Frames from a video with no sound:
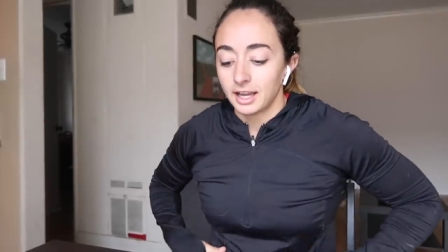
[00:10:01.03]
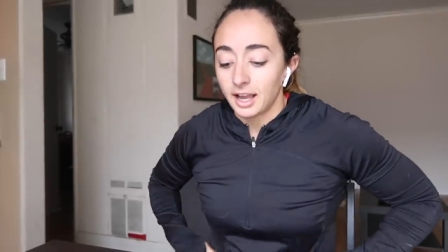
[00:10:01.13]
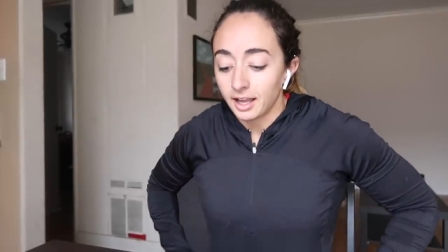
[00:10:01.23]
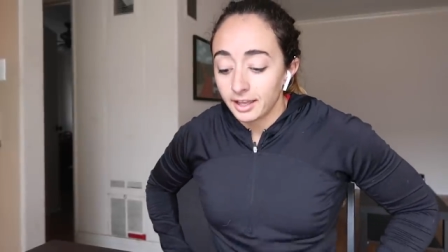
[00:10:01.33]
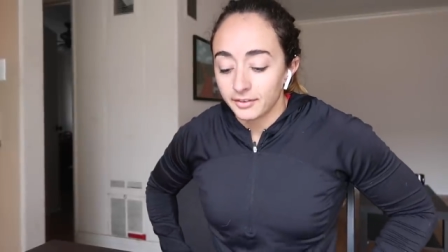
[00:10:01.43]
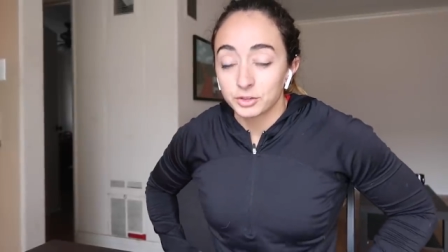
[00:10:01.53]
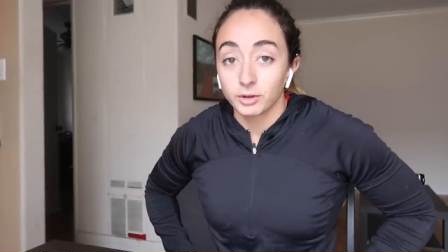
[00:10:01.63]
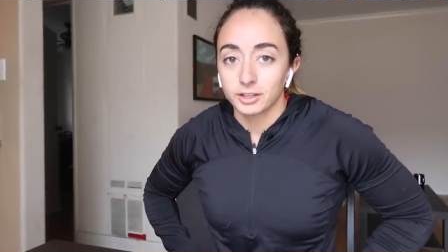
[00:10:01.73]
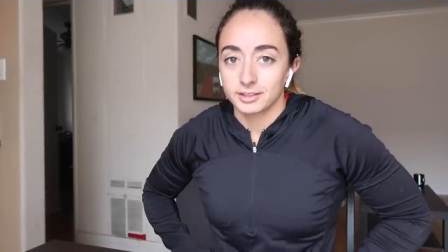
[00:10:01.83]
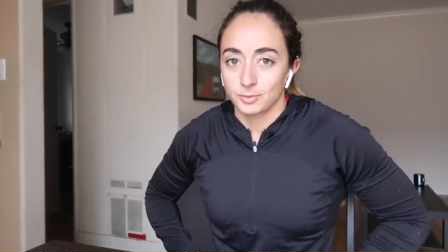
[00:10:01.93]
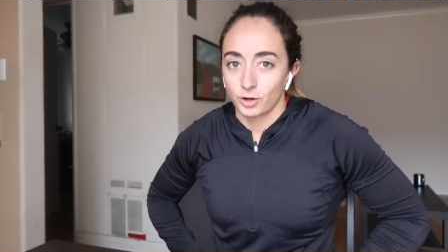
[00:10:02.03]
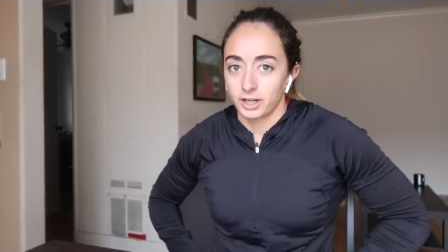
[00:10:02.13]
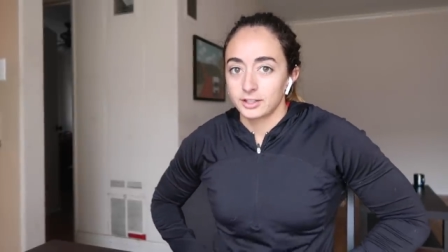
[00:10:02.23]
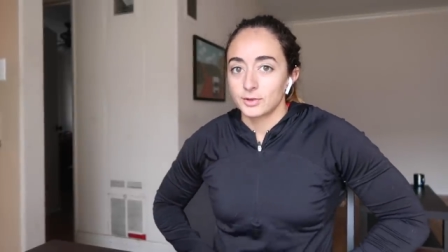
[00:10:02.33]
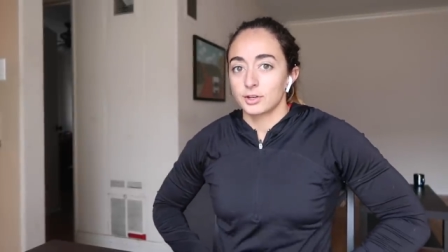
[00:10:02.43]
I have to work this
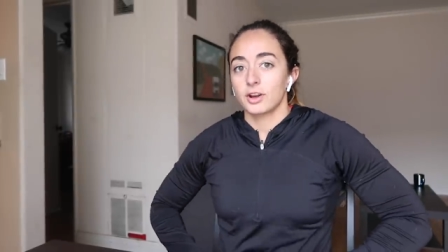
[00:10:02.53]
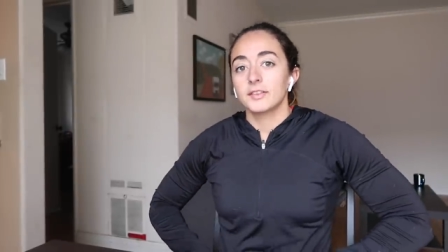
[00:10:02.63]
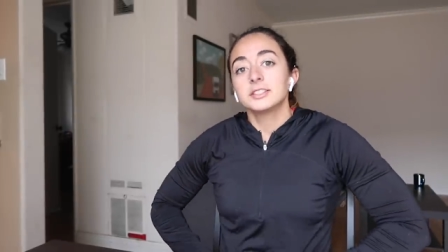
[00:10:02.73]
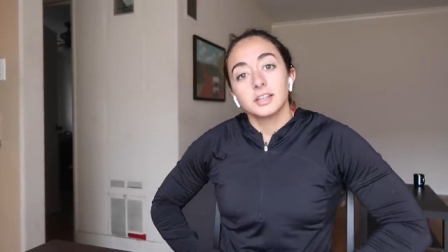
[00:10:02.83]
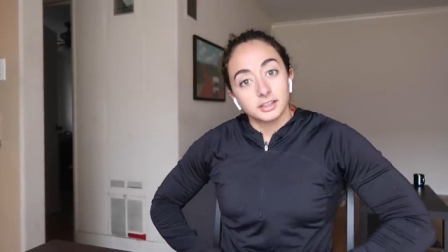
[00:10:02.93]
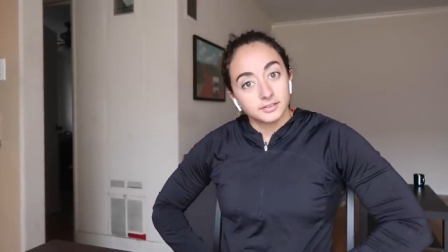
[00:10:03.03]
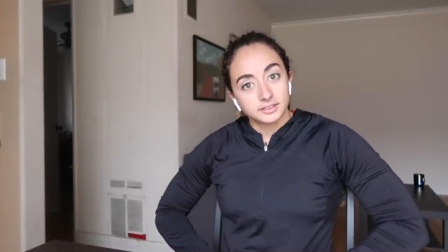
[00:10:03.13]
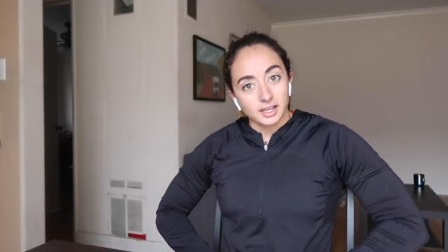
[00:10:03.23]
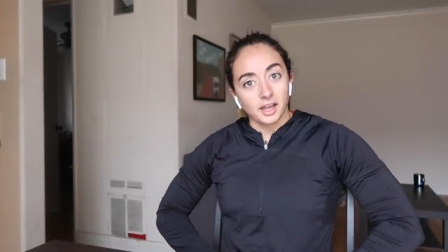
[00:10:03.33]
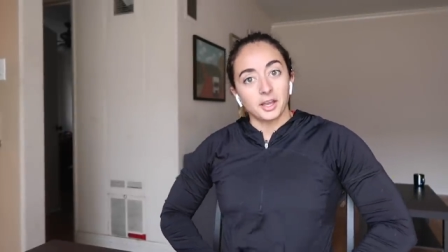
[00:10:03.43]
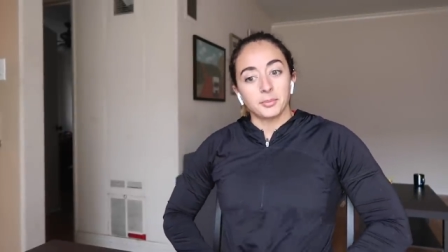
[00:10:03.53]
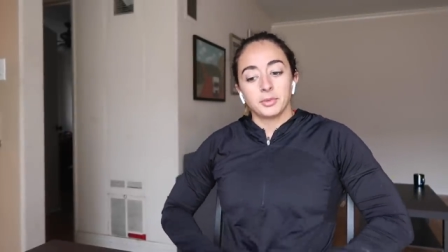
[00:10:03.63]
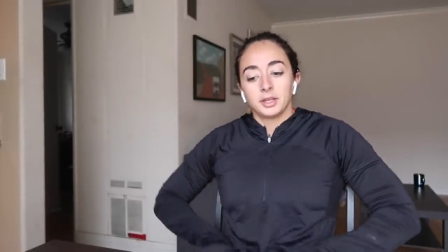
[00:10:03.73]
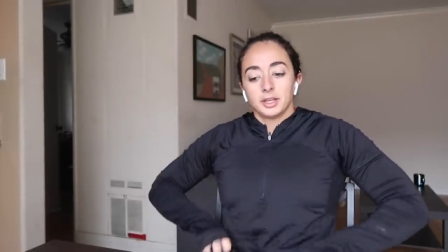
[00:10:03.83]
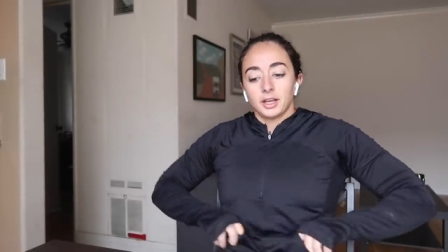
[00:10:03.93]
morning, so I don't have a ton of time.
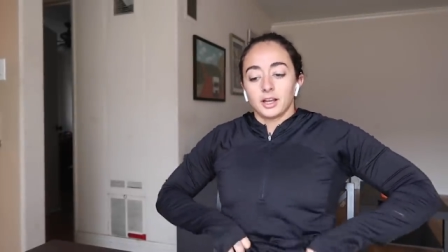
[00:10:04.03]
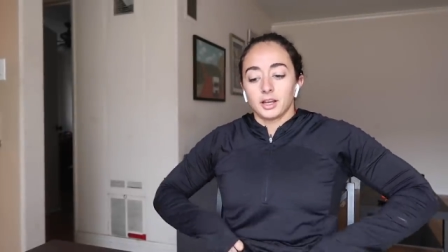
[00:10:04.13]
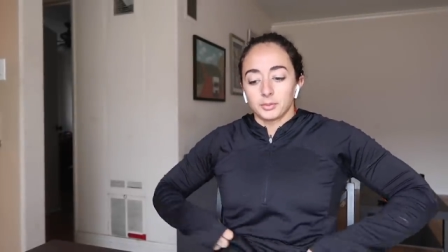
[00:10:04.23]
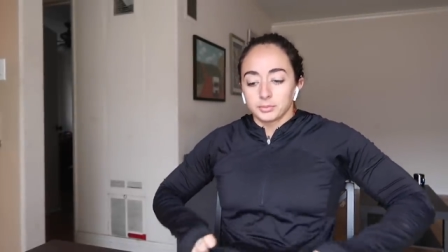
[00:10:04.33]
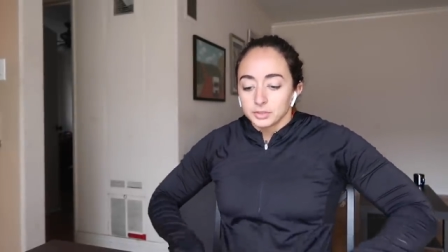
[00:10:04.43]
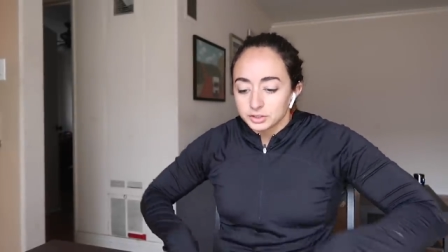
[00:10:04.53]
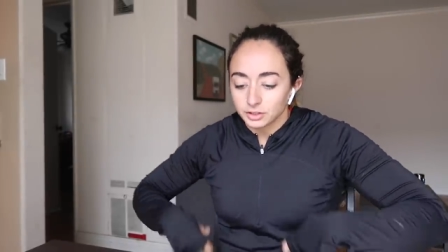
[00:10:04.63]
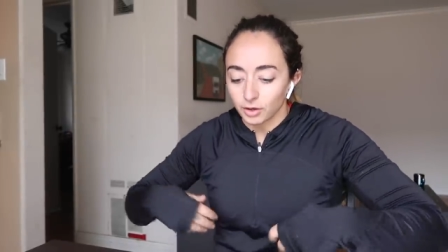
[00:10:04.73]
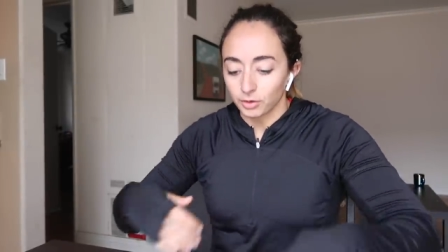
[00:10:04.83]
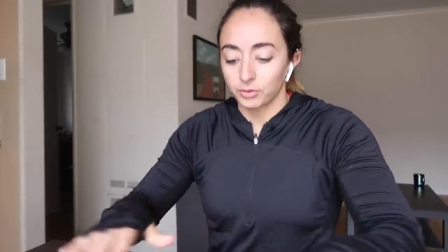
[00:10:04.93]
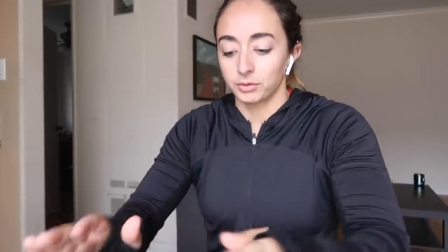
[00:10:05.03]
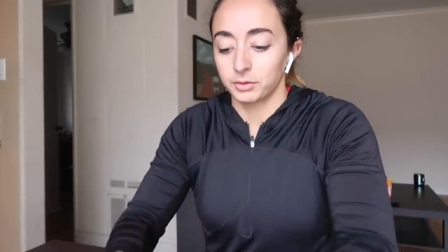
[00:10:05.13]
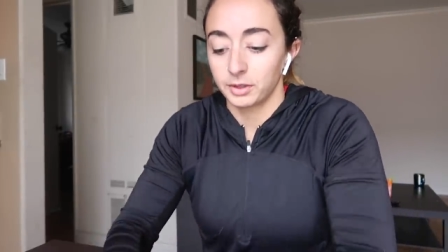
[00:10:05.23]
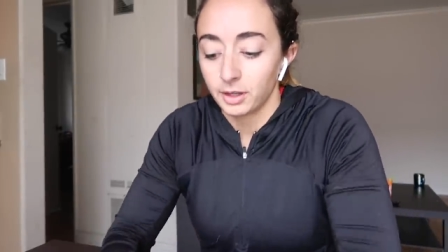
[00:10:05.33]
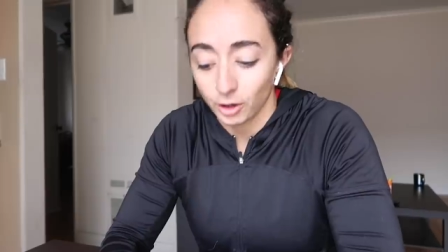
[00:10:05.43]
Um, so
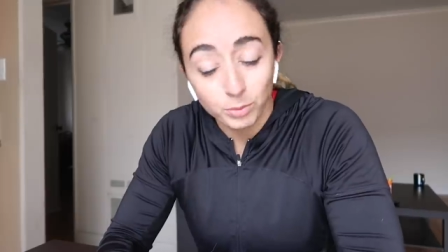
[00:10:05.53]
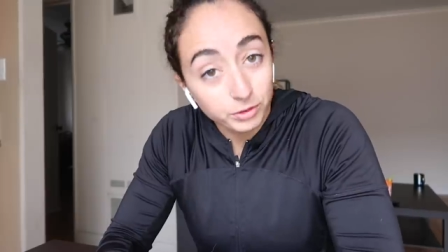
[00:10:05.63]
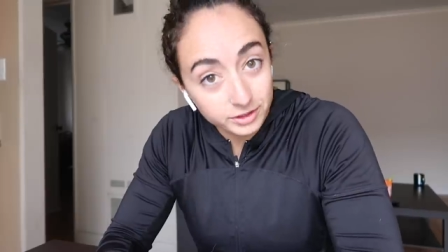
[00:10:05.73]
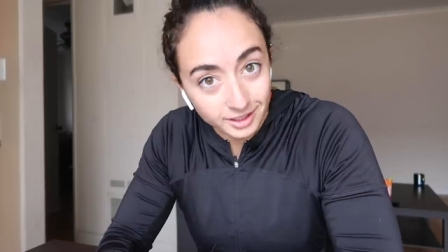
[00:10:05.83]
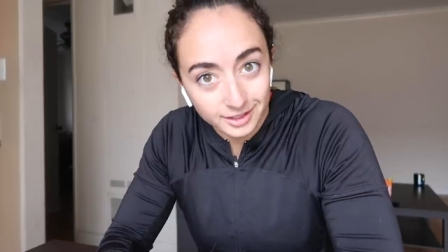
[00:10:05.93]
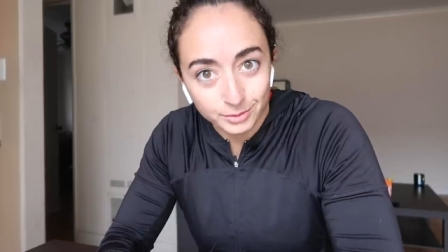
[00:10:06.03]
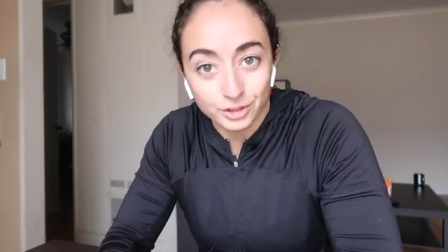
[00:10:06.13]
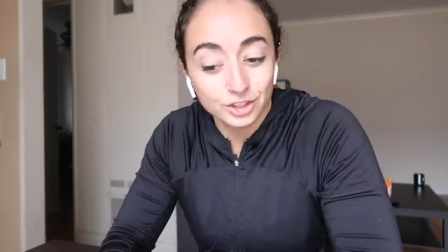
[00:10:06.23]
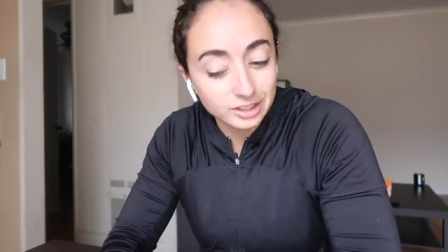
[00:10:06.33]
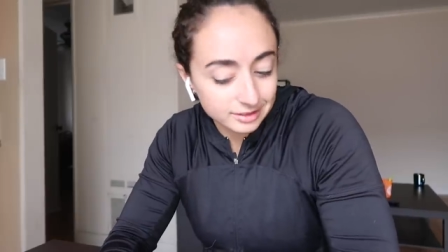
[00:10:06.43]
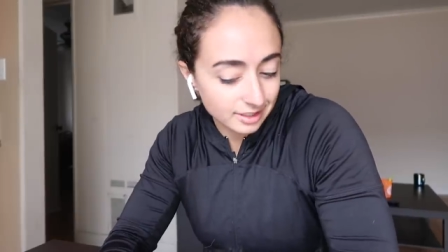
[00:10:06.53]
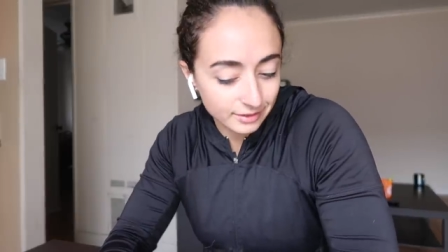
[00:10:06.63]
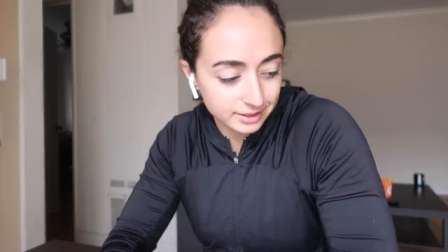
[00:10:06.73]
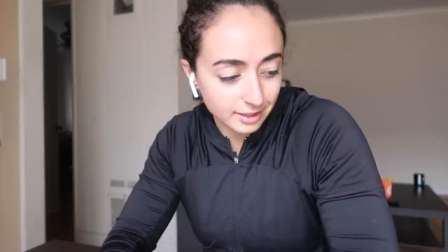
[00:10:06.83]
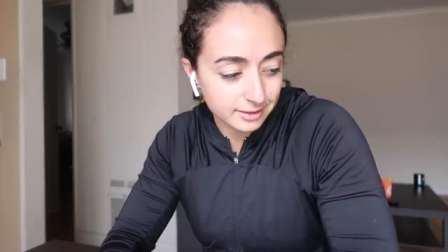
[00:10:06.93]
Oprah says when she doesn't
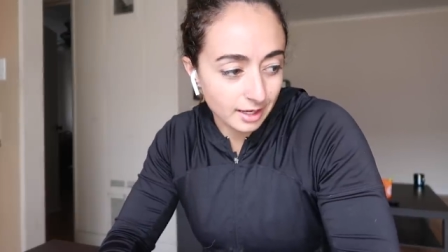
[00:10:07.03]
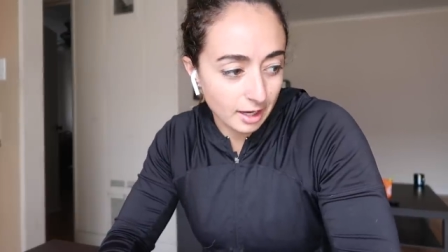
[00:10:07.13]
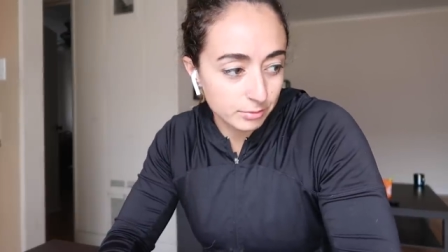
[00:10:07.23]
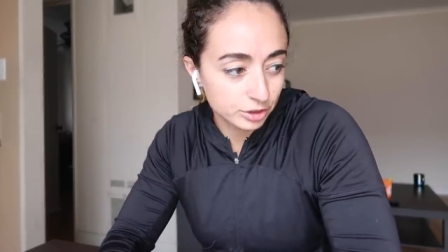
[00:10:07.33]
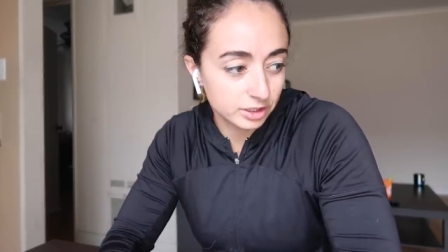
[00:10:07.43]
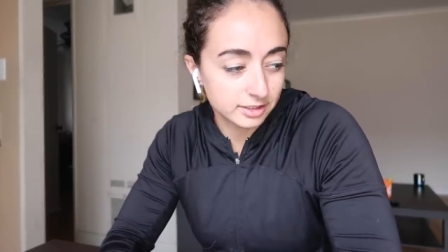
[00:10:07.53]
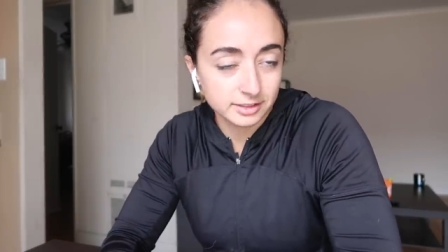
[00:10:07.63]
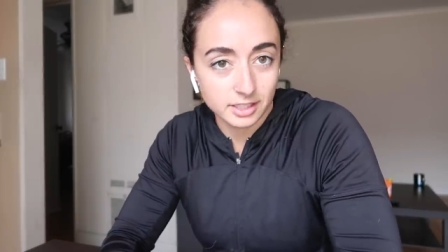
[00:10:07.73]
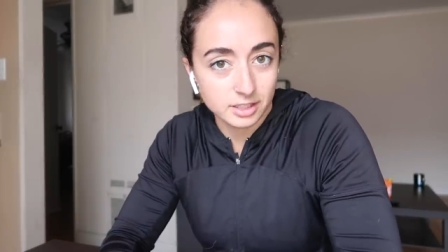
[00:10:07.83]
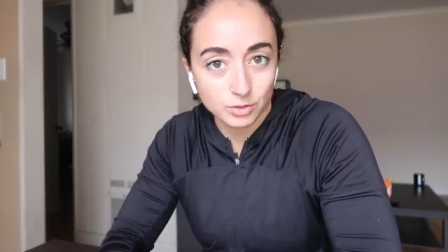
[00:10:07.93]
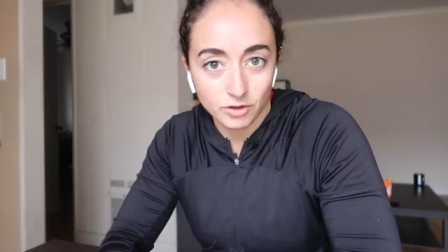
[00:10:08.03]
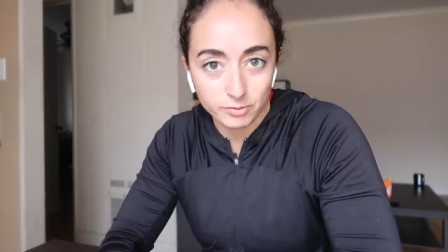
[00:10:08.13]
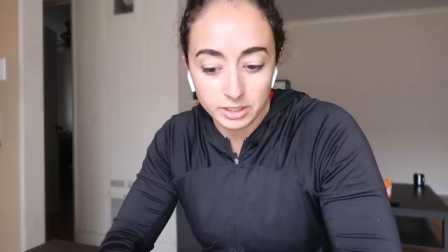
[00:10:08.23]
have a ton of time, she does ten to twelve